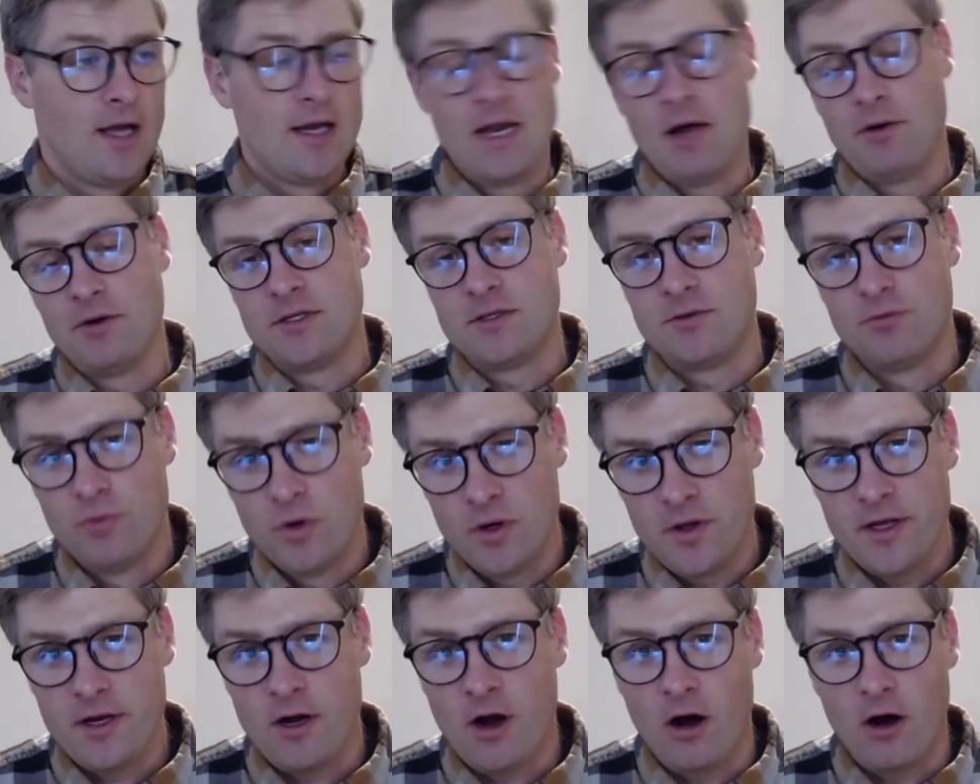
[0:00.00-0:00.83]
Now, it's
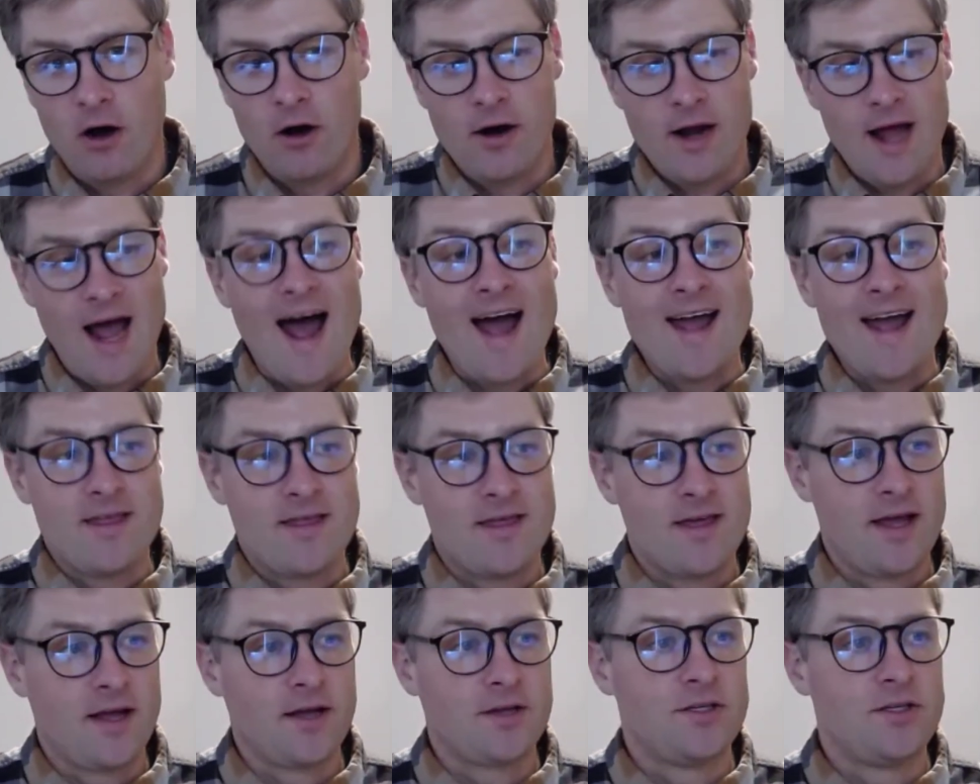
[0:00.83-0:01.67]
really hard, I
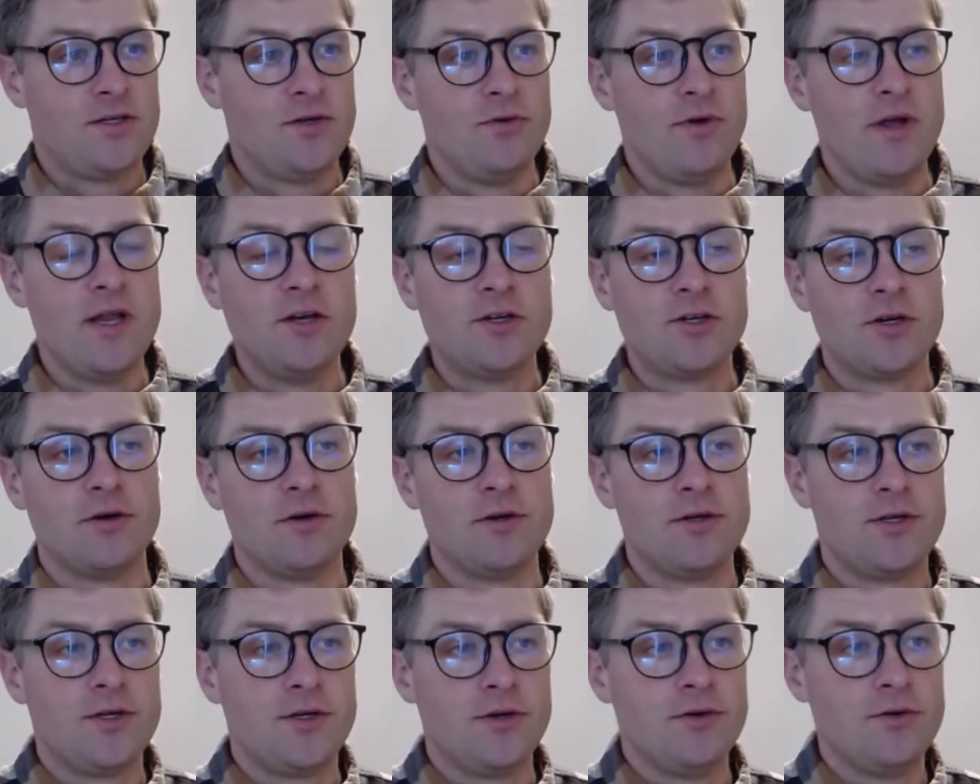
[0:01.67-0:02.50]
think, to
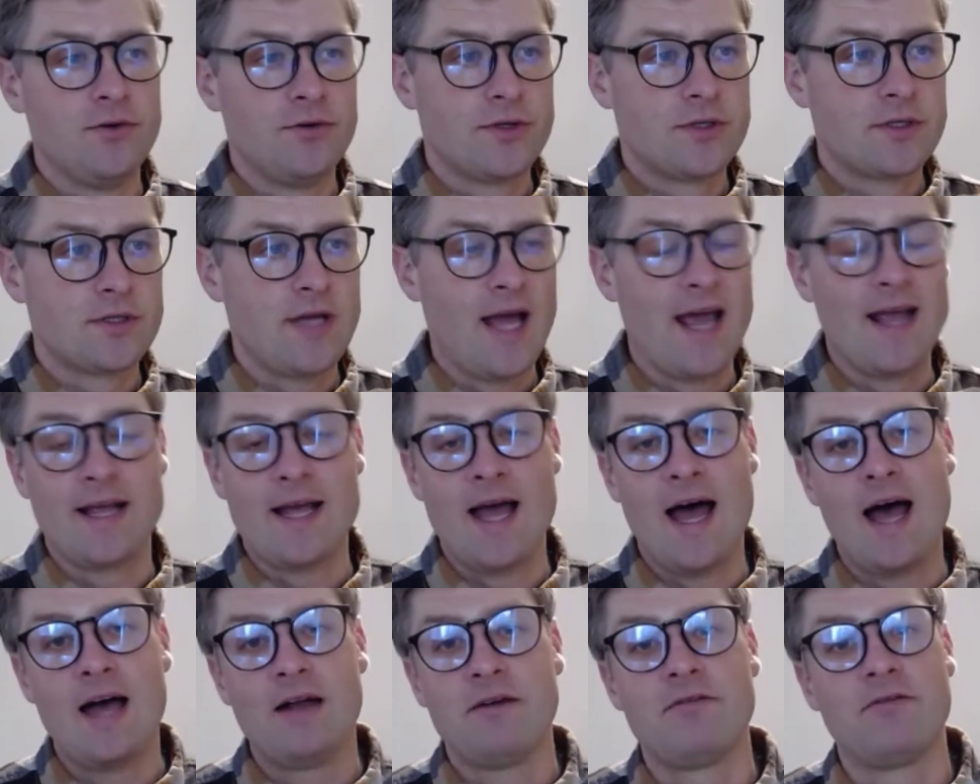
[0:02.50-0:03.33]
introduce a
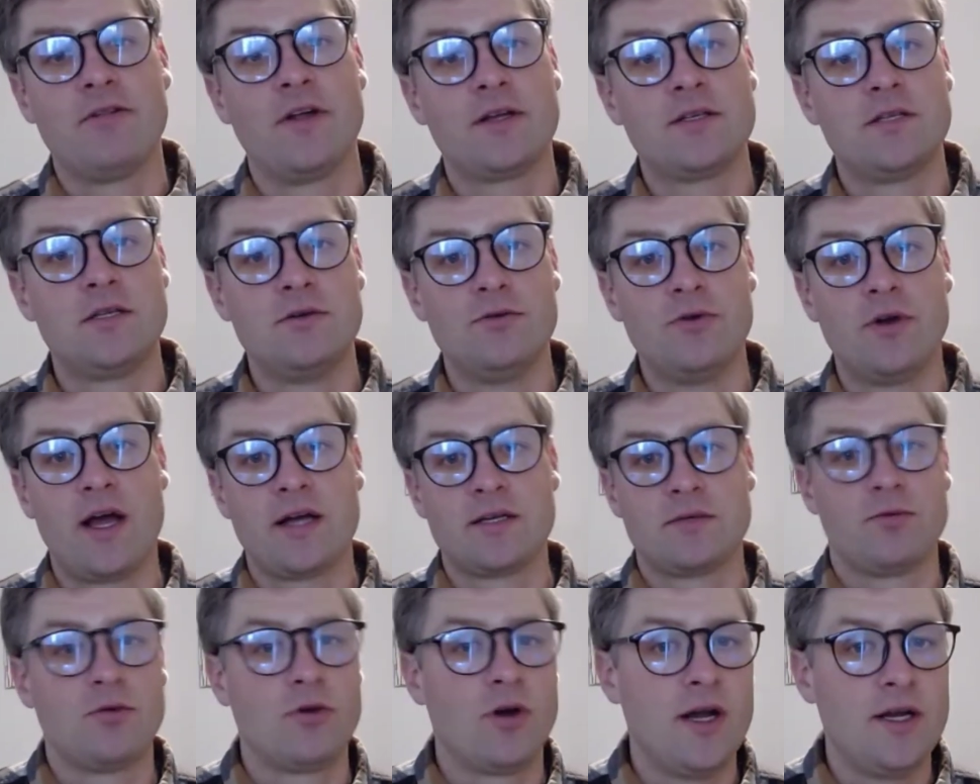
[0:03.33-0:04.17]
conflict to an
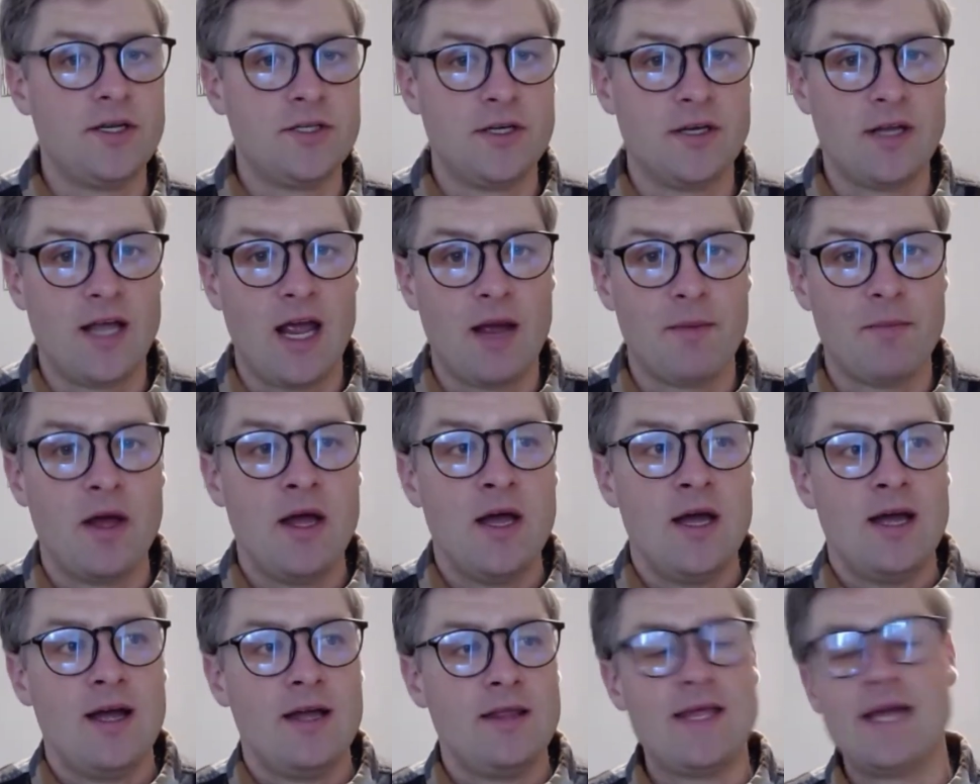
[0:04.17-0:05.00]
exploration game
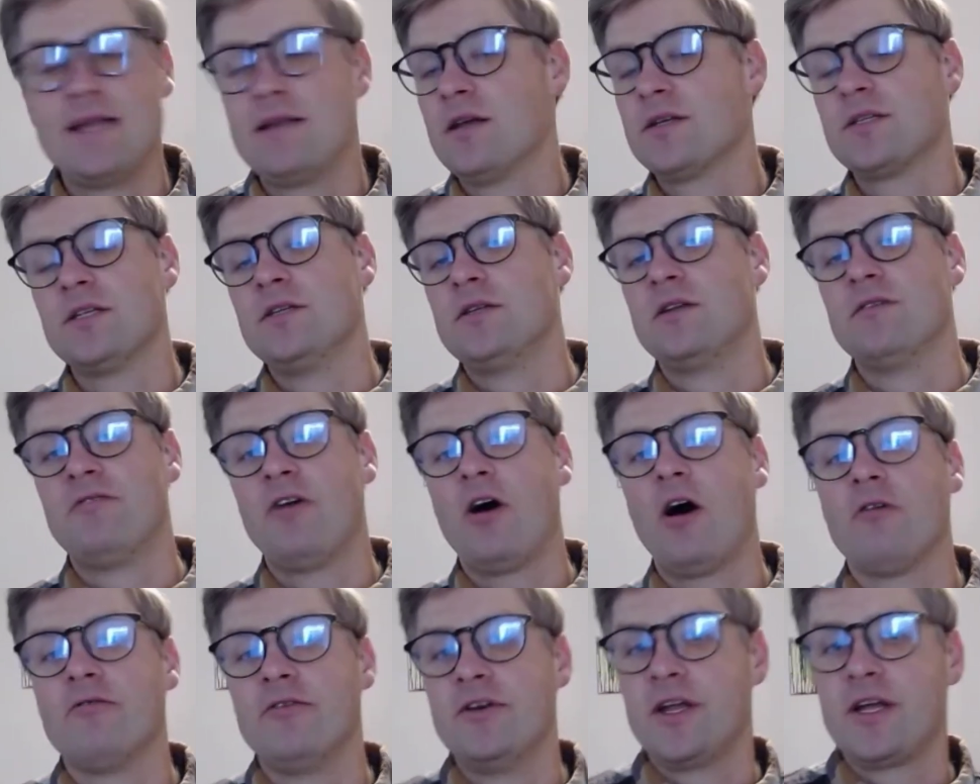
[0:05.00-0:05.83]
that doesn't
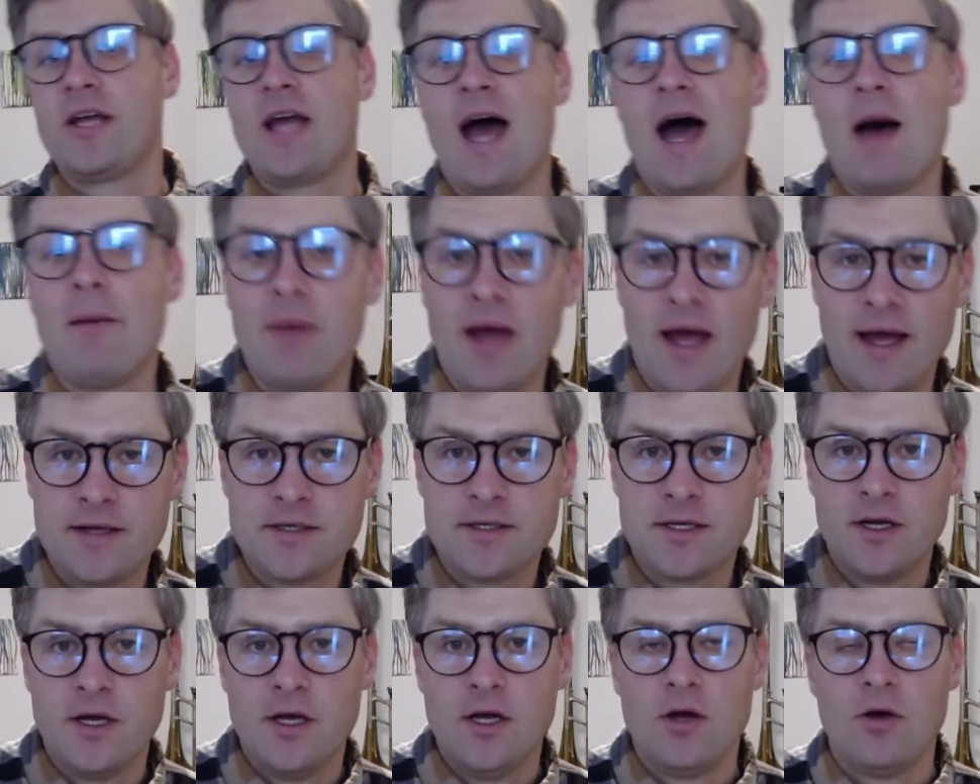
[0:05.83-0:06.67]
devolve into
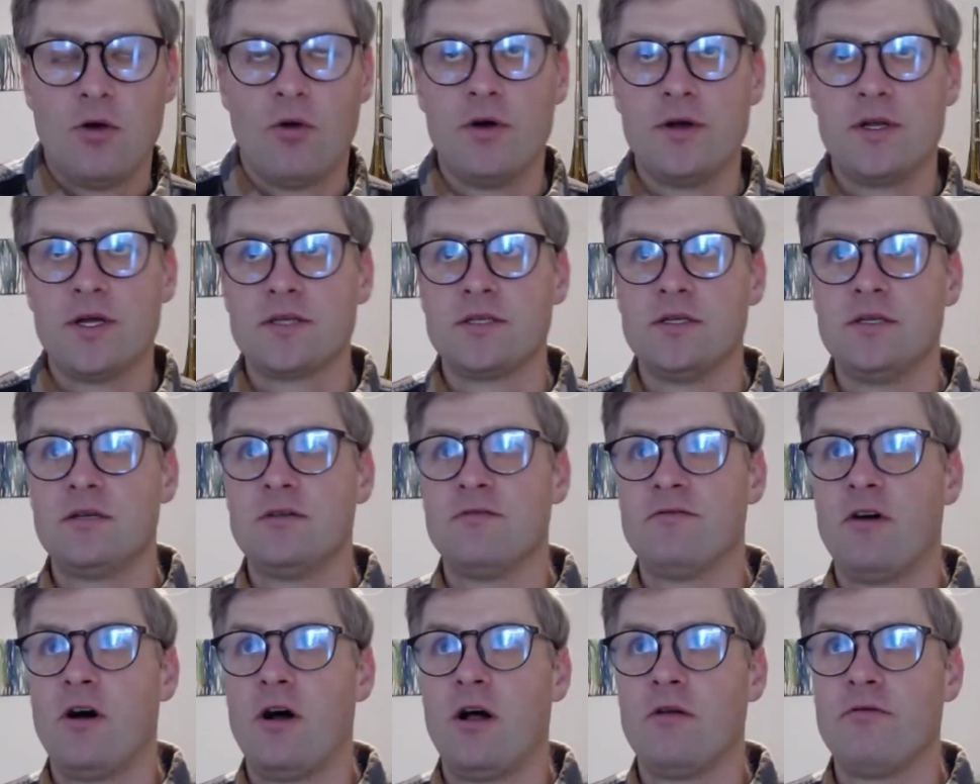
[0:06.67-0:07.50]
combat or doesn't
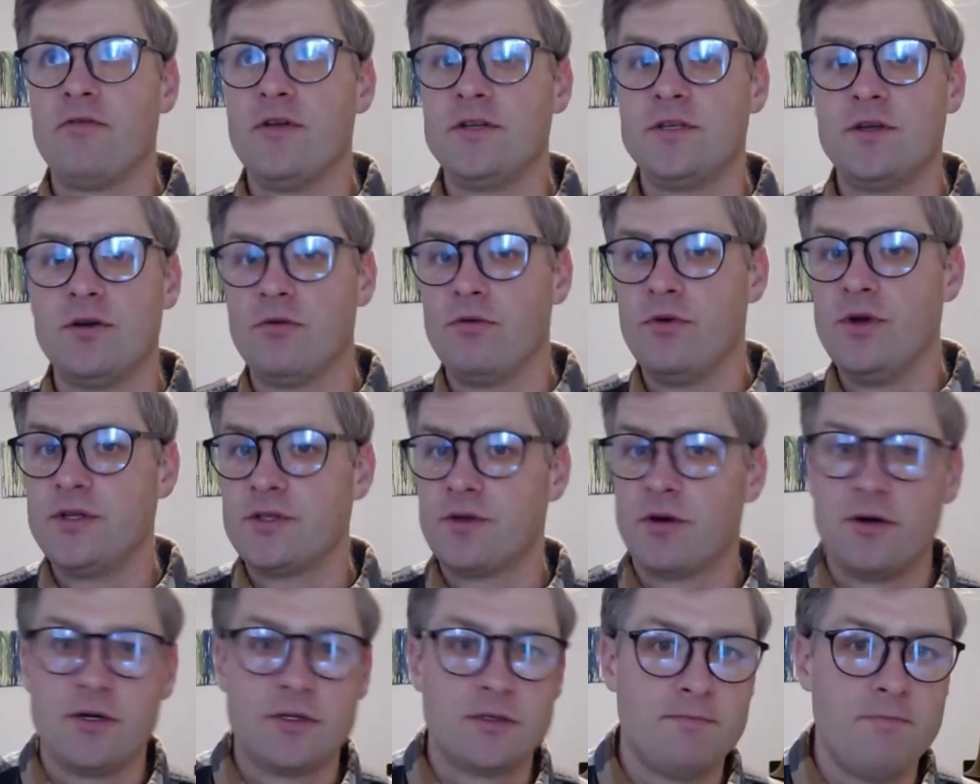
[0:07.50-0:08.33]
devolve into
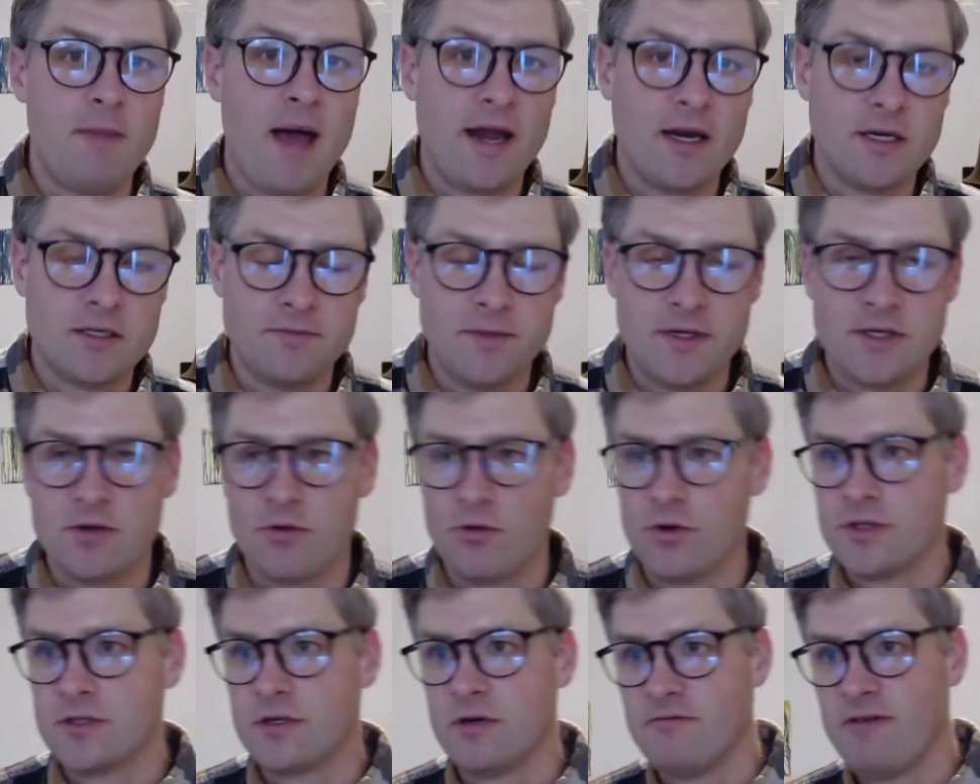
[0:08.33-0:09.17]
resource management
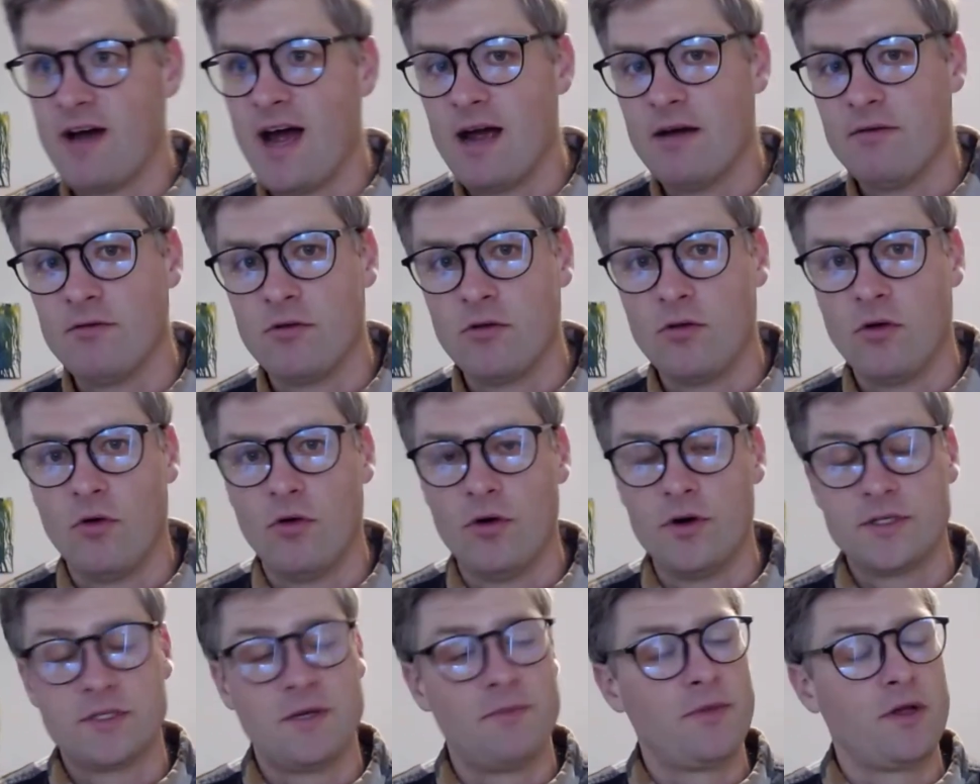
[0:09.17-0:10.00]
or survival
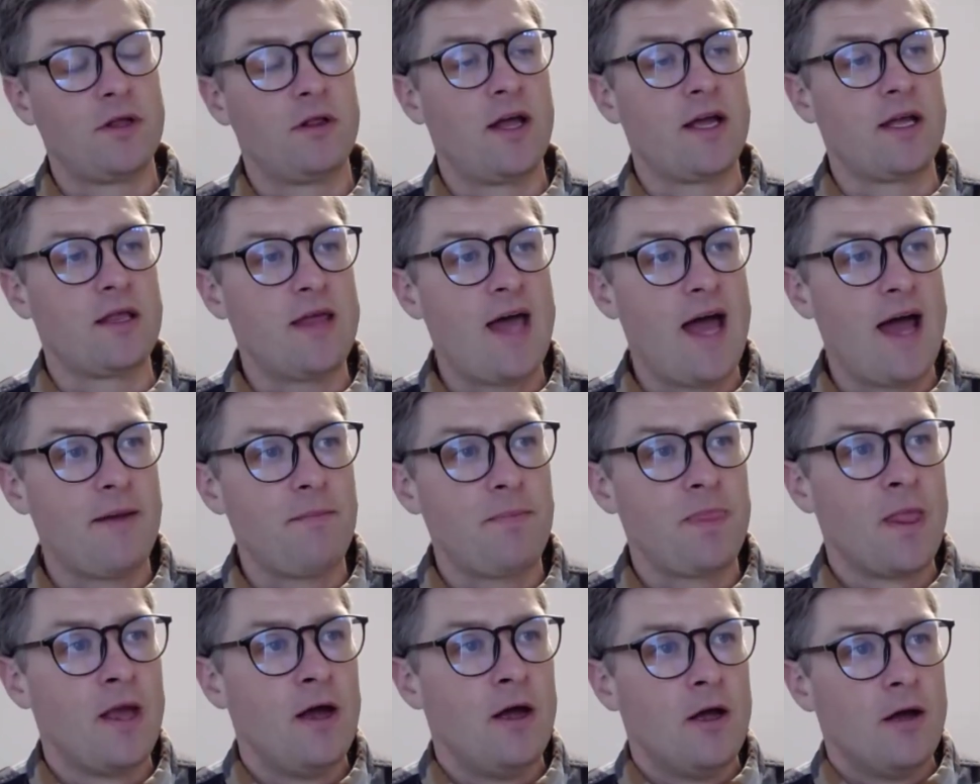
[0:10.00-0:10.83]
or something like
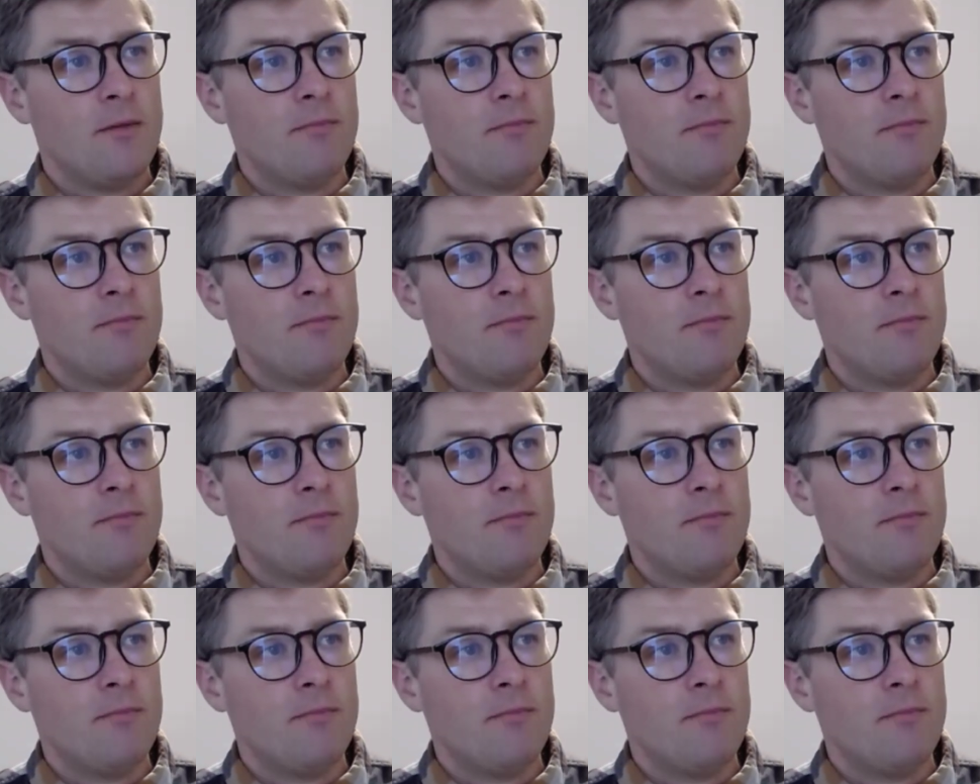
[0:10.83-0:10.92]
that.